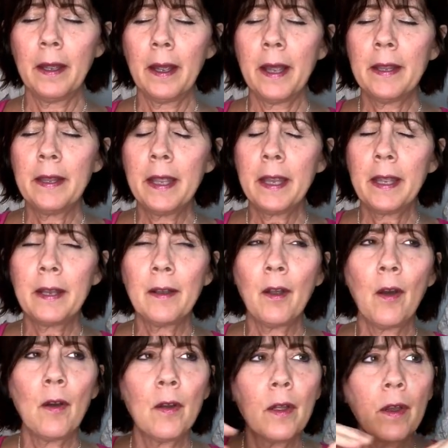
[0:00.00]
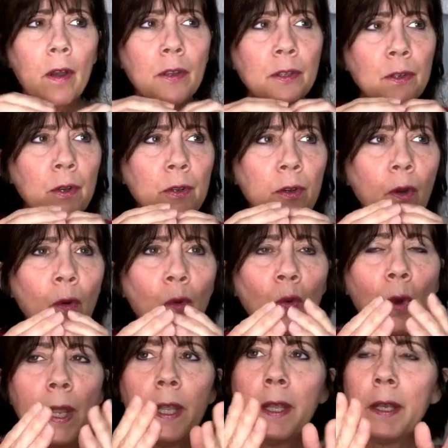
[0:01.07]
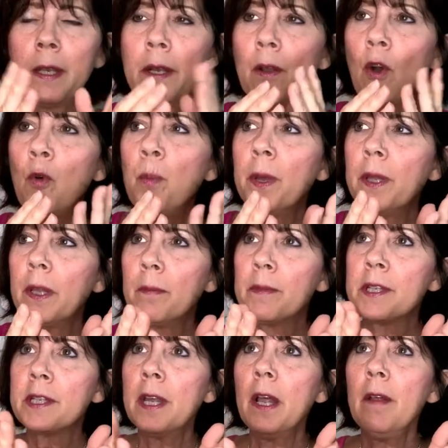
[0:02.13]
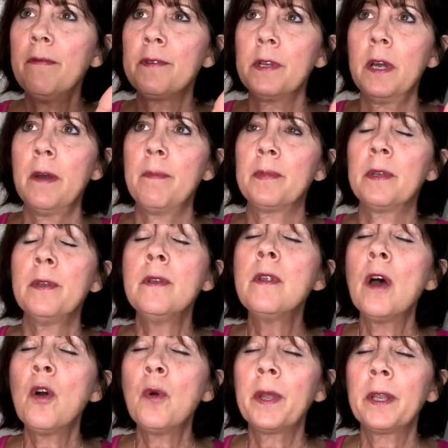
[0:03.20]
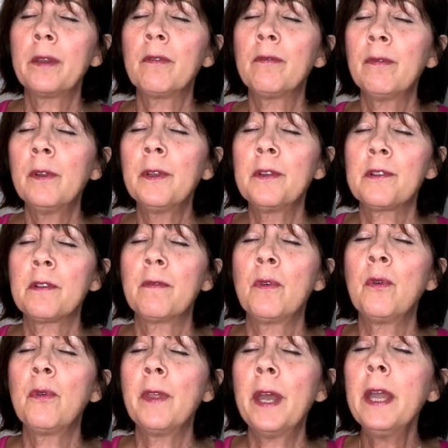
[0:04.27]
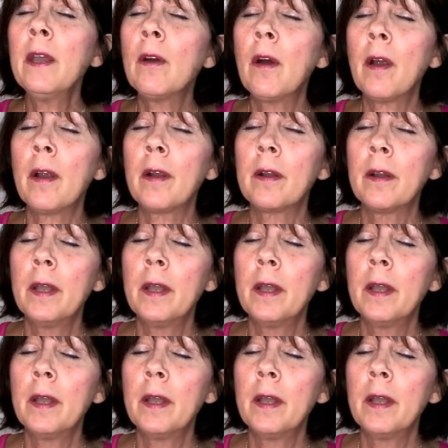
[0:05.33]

And they can start to awaken and open themselves up to knowing the fullness of who they are,